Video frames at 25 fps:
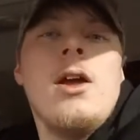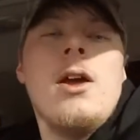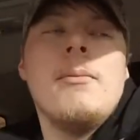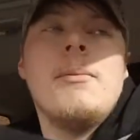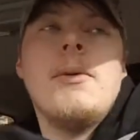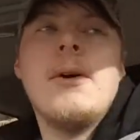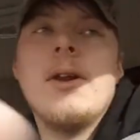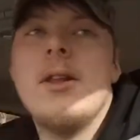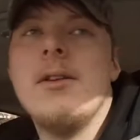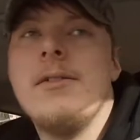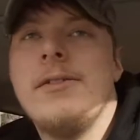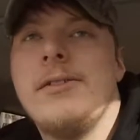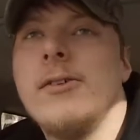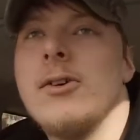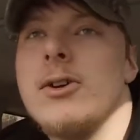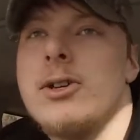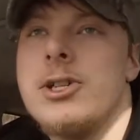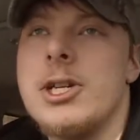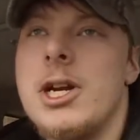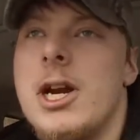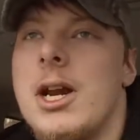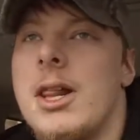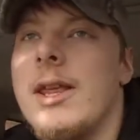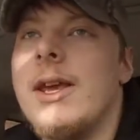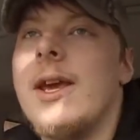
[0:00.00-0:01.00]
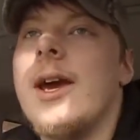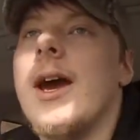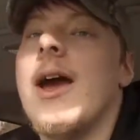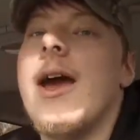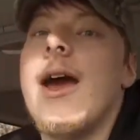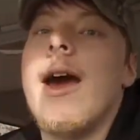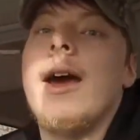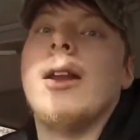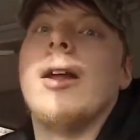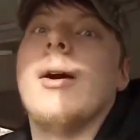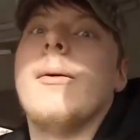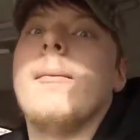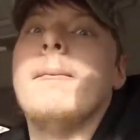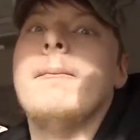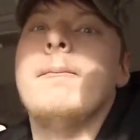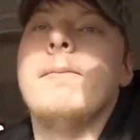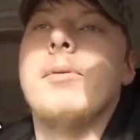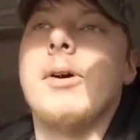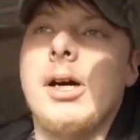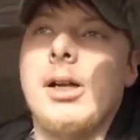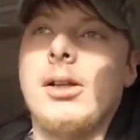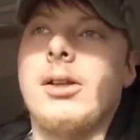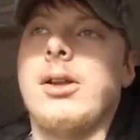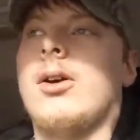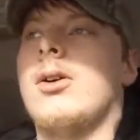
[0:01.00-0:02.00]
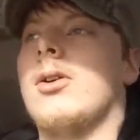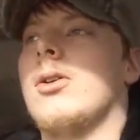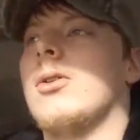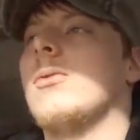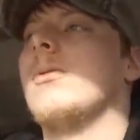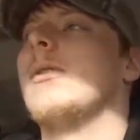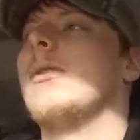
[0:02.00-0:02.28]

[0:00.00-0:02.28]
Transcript: but unfortunately I had a buttload of